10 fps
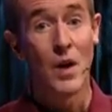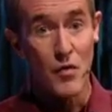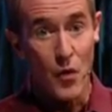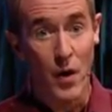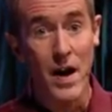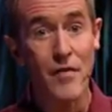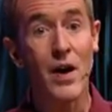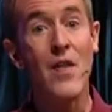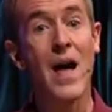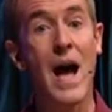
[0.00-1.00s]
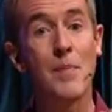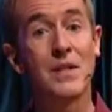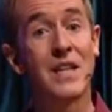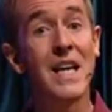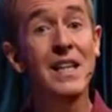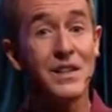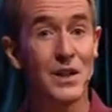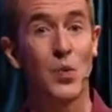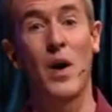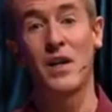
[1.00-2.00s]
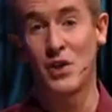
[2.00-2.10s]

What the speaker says: forever. And the app is the easiest way to